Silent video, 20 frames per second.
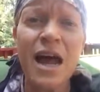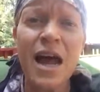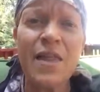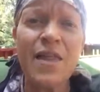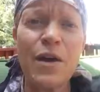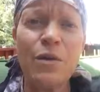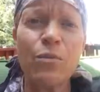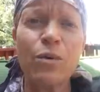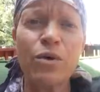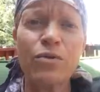
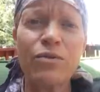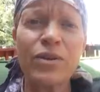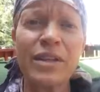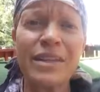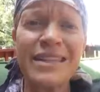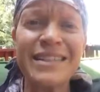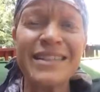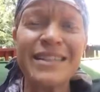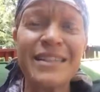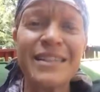and they weren't
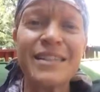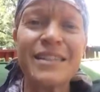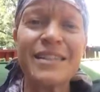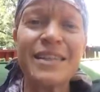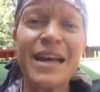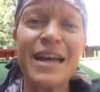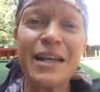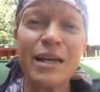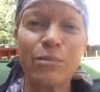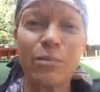really
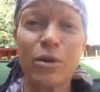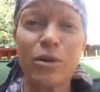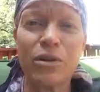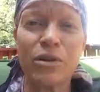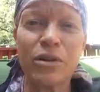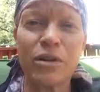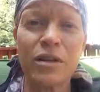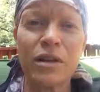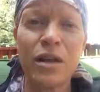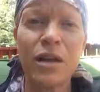
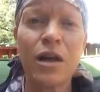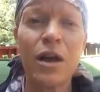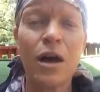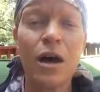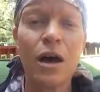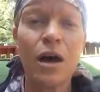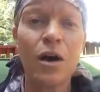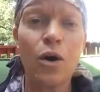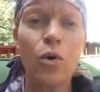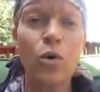sustainable
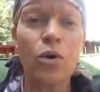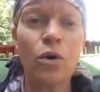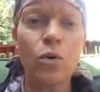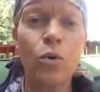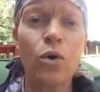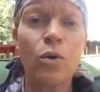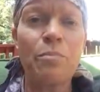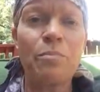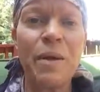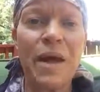
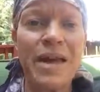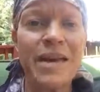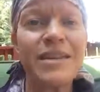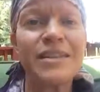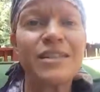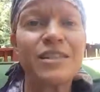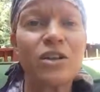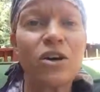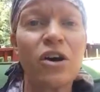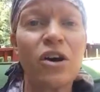or
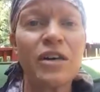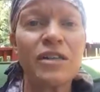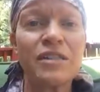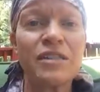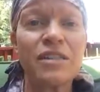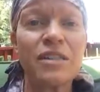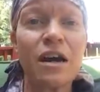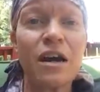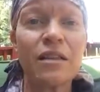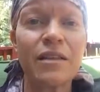based on
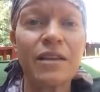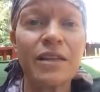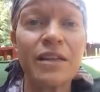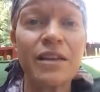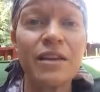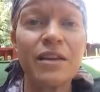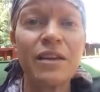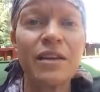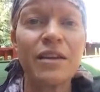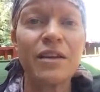
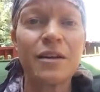solid